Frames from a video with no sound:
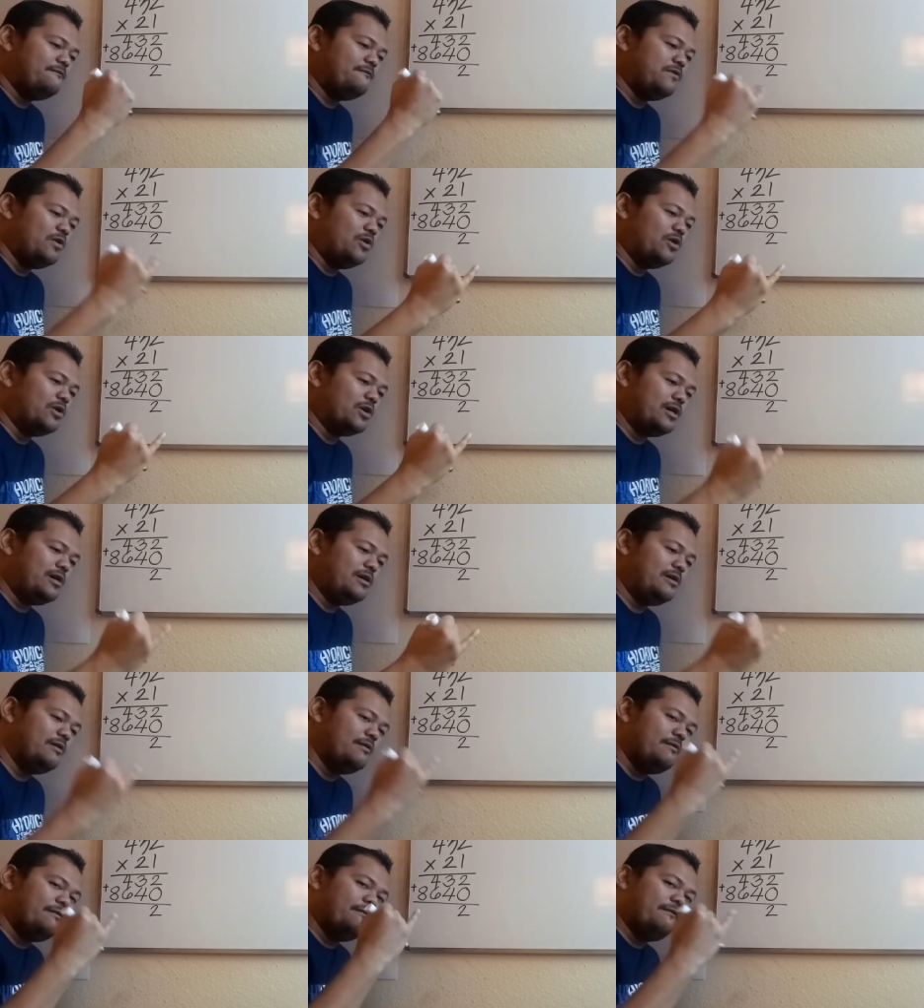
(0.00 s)

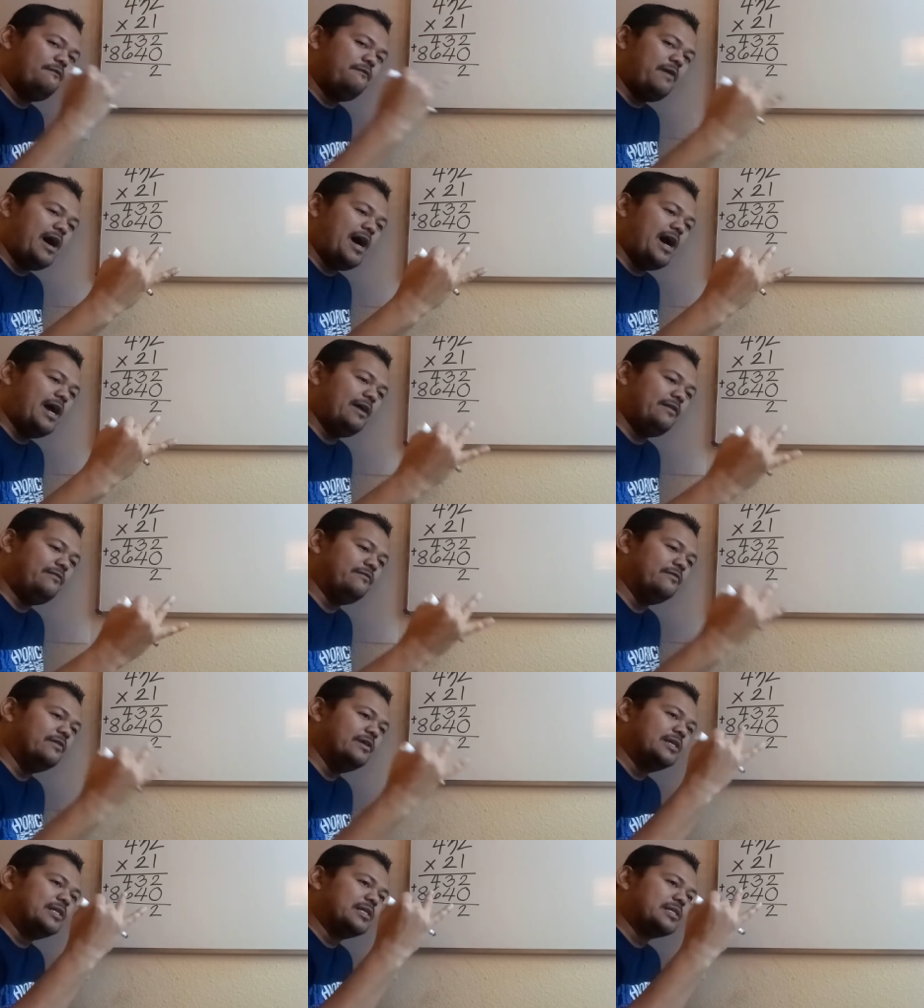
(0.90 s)
4,
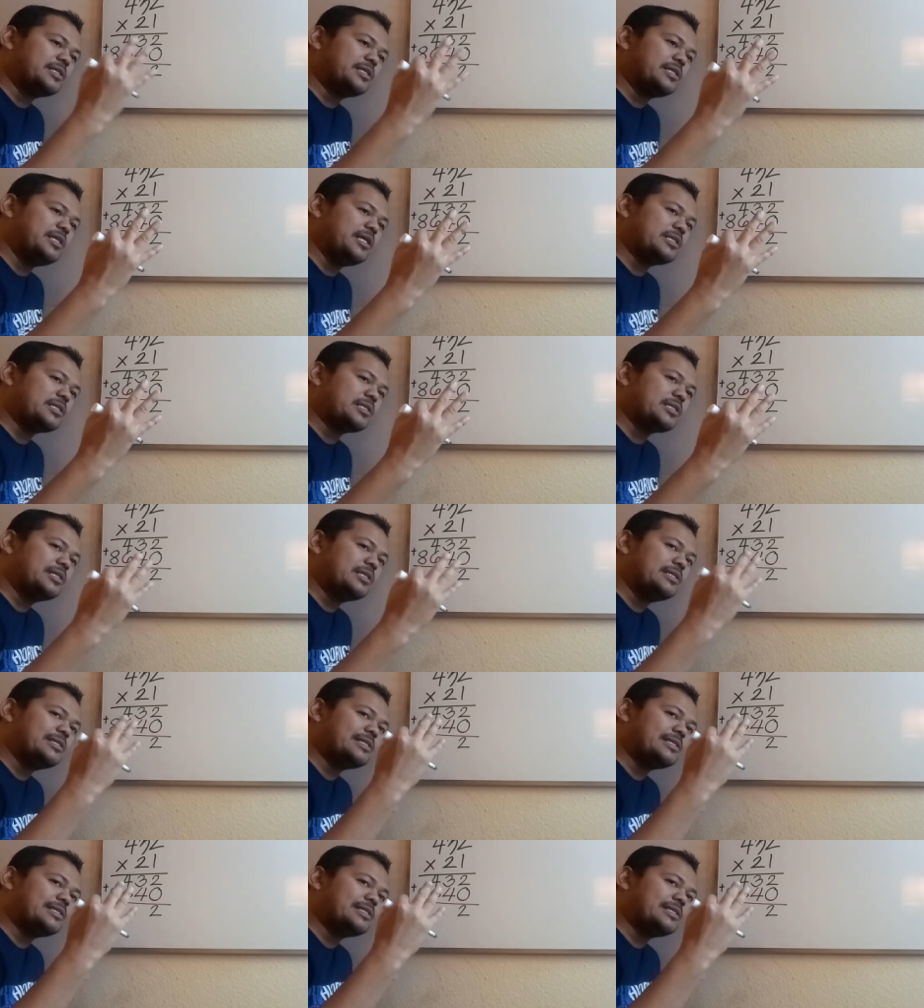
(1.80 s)
5, 6,